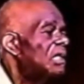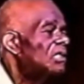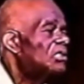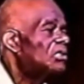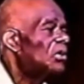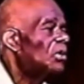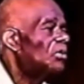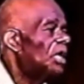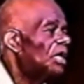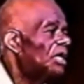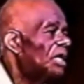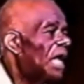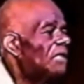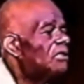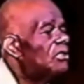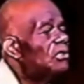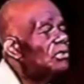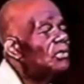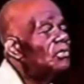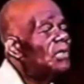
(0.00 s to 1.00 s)
stole a
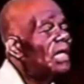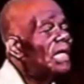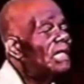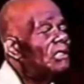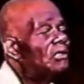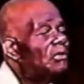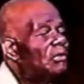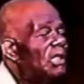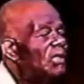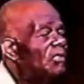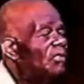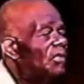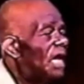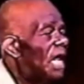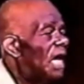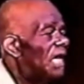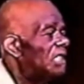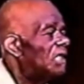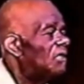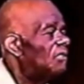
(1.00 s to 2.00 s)
lot that you think is Greek
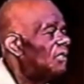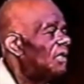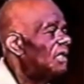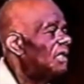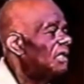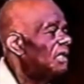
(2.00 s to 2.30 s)
philosophy.